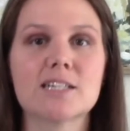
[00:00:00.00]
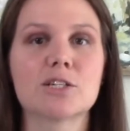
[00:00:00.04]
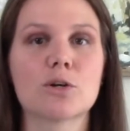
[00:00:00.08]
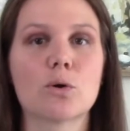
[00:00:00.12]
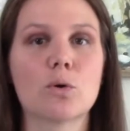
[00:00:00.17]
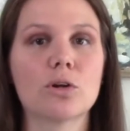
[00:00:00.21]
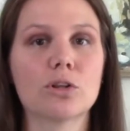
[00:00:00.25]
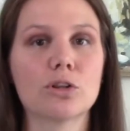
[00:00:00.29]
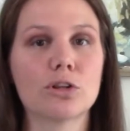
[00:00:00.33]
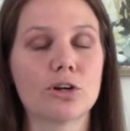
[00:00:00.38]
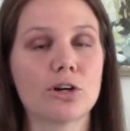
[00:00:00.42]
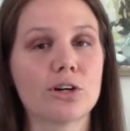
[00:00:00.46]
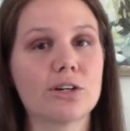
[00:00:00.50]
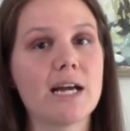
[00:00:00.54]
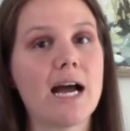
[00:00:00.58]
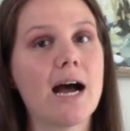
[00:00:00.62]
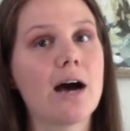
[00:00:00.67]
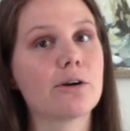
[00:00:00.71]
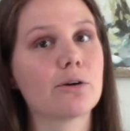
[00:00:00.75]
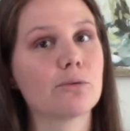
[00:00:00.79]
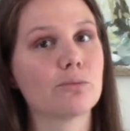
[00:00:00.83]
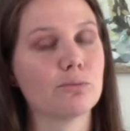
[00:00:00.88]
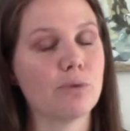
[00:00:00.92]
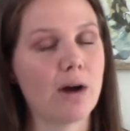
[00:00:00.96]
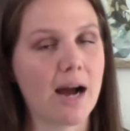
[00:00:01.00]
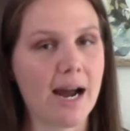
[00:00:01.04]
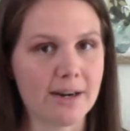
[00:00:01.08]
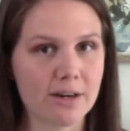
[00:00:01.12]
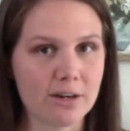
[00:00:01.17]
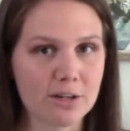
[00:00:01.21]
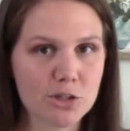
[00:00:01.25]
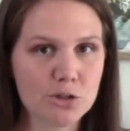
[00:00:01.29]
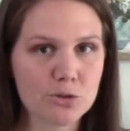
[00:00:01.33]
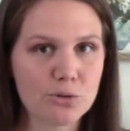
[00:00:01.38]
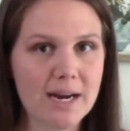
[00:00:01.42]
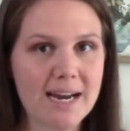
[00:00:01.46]
or learned how to ride
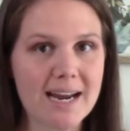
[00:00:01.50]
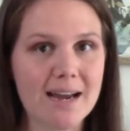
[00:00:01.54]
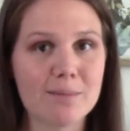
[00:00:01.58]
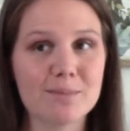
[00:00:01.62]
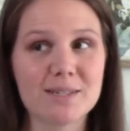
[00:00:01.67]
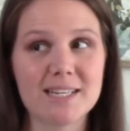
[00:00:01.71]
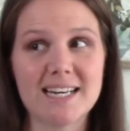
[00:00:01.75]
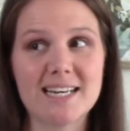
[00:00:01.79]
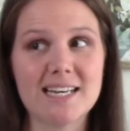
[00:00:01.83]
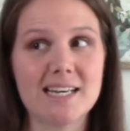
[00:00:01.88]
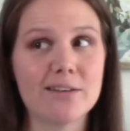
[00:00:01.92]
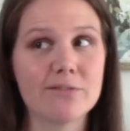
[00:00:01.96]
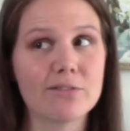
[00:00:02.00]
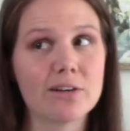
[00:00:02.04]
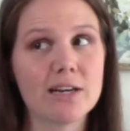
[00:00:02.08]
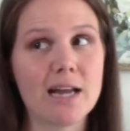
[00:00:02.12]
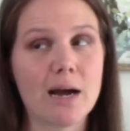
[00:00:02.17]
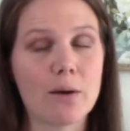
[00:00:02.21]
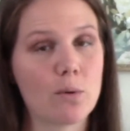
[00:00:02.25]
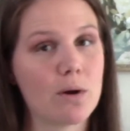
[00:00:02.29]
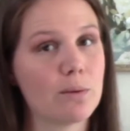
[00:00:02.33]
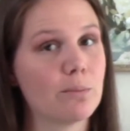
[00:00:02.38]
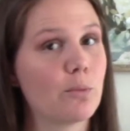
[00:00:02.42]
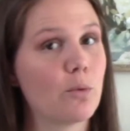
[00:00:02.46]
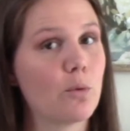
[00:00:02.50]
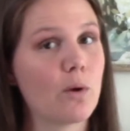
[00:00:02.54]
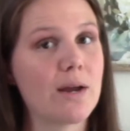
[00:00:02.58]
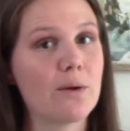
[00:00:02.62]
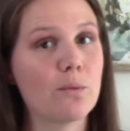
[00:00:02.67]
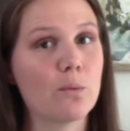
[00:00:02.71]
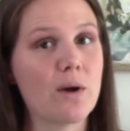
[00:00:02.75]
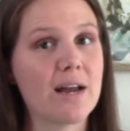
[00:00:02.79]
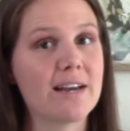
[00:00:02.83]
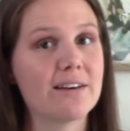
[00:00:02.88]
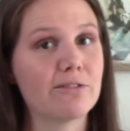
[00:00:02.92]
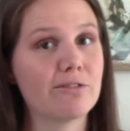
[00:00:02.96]
on trams. I even at one
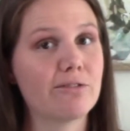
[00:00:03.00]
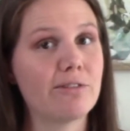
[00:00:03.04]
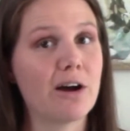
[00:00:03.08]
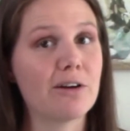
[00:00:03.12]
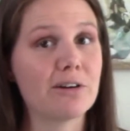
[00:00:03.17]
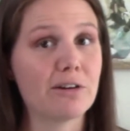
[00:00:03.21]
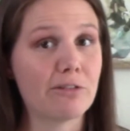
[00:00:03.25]
point went and found a